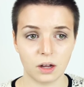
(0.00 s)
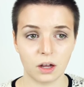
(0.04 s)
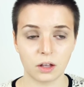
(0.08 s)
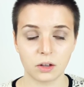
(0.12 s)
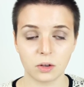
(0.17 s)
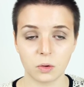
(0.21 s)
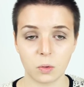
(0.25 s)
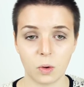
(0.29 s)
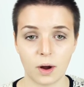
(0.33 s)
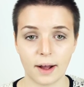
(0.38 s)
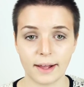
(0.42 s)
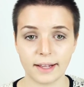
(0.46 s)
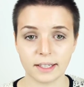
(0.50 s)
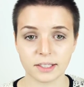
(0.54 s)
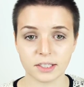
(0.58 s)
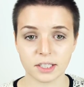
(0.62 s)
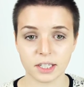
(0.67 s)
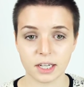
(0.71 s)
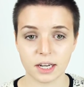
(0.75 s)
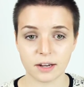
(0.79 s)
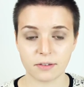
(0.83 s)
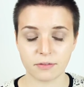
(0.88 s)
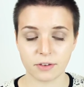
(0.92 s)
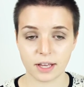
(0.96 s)
Otherwise,
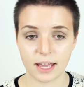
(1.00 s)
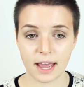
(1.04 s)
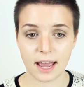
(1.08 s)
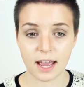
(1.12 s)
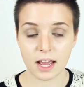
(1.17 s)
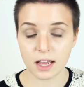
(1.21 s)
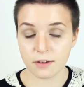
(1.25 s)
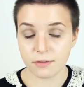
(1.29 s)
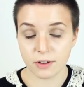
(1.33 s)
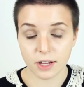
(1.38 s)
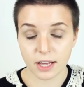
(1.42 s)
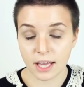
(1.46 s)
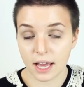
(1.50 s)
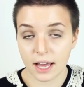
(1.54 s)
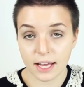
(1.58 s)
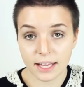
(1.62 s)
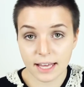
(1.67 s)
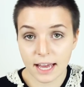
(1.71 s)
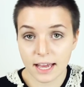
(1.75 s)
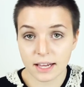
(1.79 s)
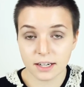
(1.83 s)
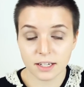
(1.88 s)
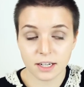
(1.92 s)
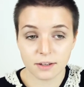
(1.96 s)
if again, if
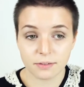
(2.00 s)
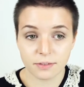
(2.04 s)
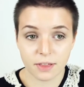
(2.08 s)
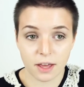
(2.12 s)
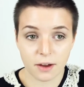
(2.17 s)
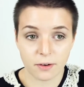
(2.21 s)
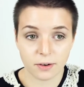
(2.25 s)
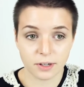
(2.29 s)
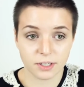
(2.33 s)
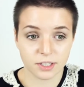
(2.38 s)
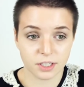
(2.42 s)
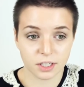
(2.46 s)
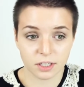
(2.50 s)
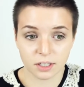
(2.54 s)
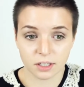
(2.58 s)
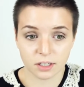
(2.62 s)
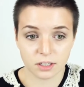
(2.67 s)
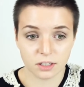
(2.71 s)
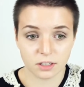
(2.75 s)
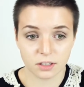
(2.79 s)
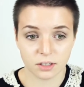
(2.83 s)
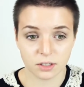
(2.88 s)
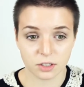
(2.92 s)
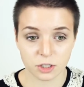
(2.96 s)
again, if there is
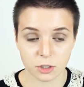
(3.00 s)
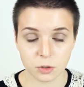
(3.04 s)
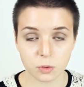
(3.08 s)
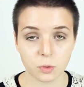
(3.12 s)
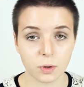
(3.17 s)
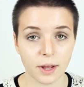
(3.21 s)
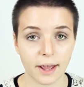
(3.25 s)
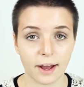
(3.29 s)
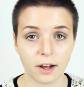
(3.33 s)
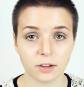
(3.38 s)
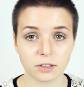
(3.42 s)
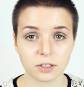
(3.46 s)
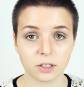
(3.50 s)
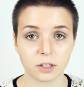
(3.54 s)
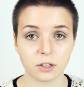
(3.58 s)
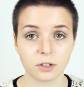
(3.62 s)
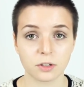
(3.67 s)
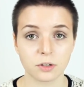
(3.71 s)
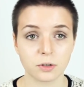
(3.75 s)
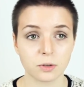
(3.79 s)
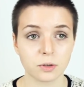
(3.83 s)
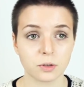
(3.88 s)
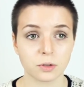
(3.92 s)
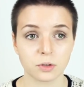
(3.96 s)
a school counsellor
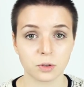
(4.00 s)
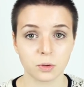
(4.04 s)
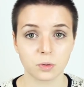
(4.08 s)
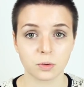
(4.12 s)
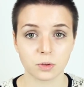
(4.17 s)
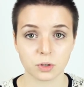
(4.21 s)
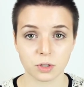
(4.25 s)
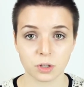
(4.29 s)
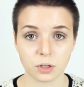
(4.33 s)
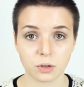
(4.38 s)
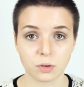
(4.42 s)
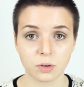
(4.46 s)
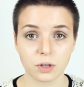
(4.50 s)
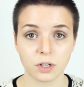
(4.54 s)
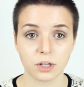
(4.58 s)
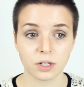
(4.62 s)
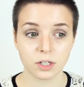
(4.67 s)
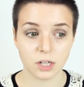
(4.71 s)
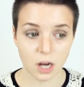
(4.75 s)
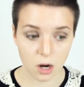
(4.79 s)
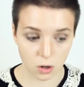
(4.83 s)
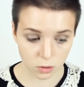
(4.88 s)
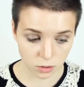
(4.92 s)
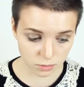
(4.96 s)
you can talk to,
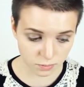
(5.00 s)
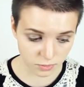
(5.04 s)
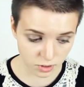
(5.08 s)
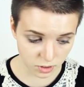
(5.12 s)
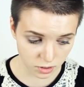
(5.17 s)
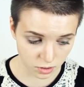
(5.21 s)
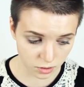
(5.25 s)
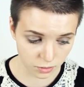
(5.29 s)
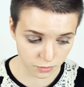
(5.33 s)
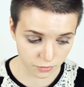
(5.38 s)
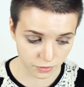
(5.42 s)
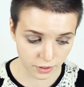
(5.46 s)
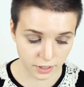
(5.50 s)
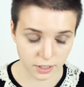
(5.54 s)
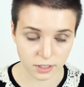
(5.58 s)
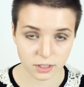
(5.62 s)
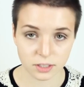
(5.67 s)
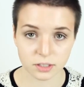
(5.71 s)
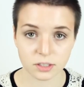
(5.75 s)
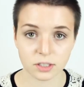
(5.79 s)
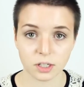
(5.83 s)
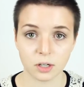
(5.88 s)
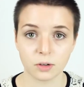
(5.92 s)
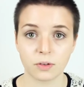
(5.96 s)
tell them that your friend
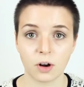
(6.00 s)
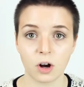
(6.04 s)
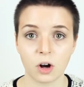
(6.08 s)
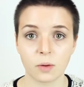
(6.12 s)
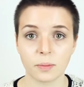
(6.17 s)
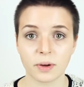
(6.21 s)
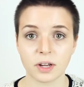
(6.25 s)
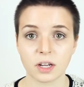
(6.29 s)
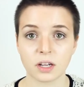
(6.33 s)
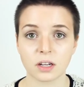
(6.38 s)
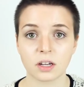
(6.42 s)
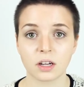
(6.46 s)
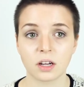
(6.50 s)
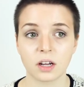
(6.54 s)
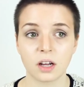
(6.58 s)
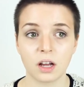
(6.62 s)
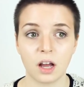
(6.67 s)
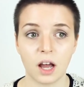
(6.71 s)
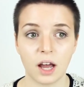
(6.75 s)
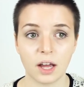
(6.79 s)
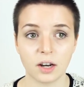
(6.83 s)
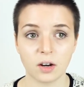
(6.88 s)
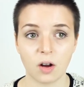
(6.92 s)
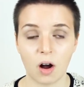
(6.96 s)
is self-harming
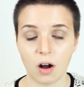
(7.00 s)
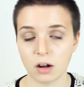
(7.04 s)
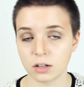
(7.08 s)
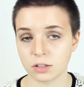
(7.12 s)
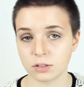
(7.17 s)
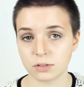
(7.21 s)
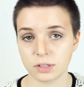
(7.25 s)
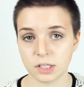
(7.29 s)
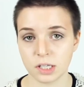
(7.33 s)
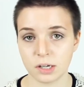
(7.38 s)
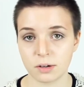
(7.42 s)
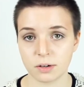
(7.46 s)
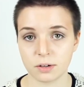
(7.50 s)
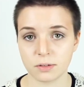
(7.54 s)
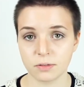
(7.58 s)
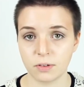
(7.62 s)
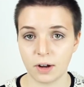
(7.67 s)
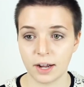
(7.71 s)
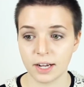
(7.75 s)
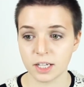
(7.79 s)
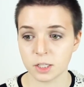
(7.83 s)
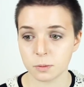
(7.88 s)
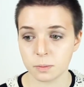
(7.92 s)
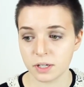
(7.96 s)
and ask for their
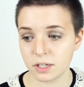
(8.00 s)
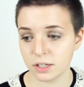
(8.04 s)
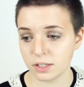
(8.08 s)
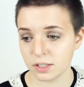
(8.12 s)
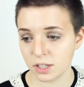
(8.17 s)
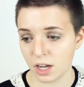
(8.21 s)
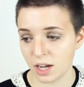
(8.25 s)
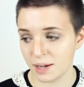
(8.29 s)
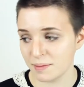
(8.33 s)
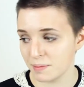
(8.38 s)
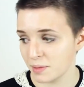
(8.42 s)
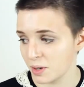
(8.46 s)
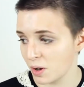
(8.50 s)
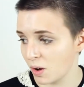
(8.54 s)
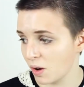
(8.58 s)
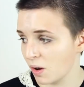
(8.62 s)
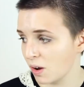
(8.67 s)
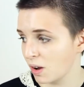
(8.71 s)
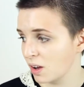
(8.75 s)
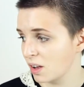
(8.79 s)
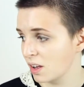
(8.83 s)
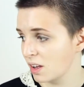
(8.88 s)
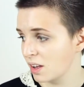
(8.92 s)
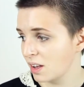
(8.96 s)
advice because I'm
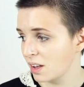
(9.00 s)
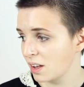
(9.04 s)
not